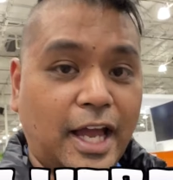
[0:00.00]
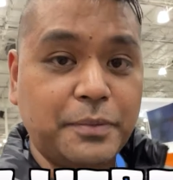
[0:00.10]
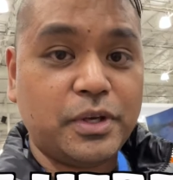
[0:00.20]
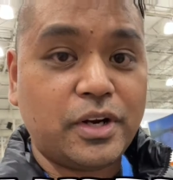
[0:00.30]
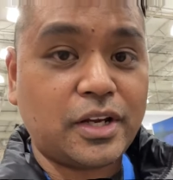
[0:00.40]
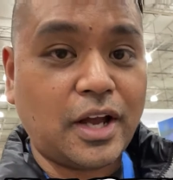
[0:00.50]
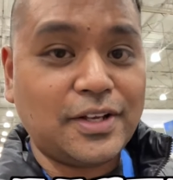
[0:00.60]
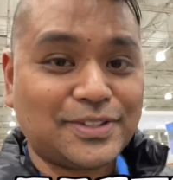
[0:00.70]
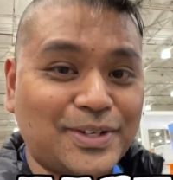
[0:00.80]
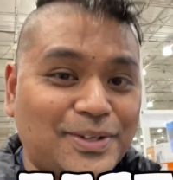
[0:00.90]
I'm here at
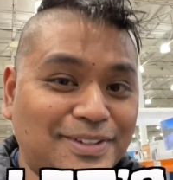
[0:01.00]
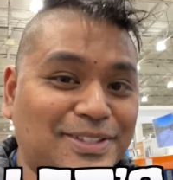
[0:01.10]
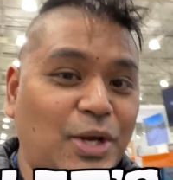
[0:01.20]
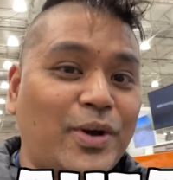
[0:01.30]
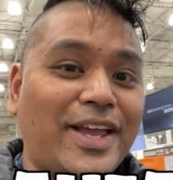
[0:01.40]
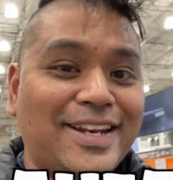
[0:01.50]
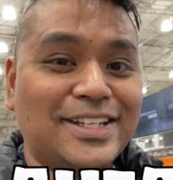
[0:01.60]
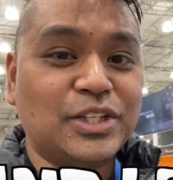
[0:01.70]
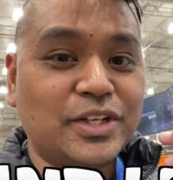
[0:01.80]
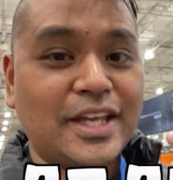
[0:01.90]
Costco. Let's go ahead
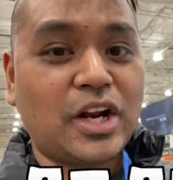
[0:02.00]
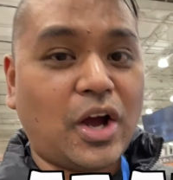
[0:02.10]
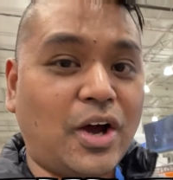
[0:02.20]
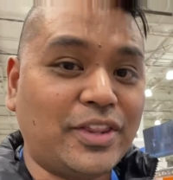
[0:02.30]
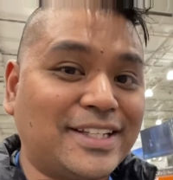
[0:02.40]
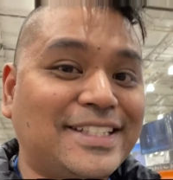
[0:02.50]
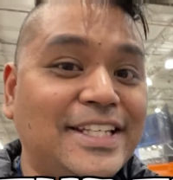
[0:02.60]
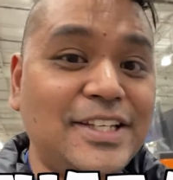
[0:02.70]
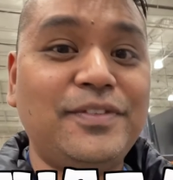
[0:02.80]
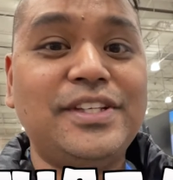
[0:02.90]
and look at all the
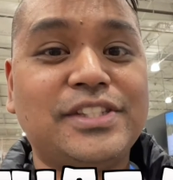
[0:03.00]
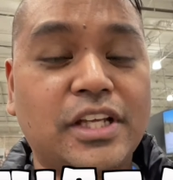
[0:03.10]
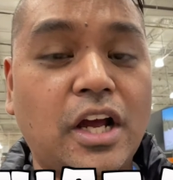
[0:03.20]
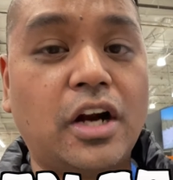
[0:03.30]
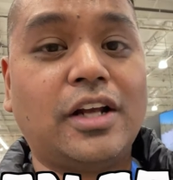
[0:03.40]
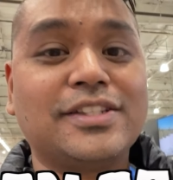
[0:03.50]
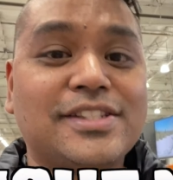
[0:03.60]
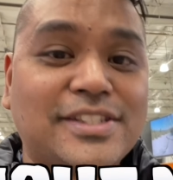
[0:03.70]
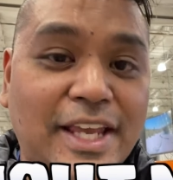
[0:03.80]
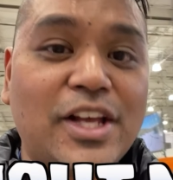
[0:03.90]
TVs that are
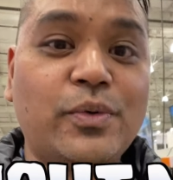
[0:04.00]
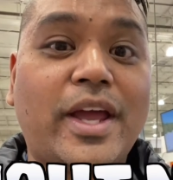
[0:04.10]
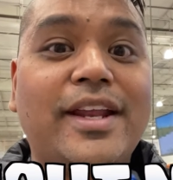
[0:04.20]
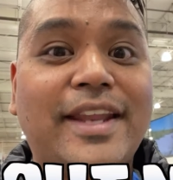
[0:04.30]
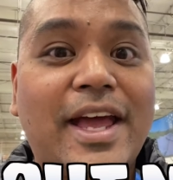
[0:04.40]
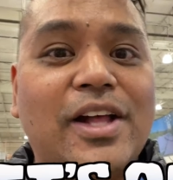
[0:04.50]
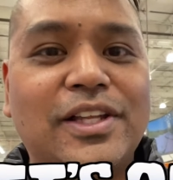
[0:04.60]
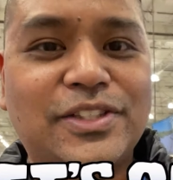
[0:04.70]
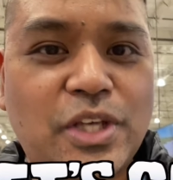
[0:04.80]
on sale right now. Let's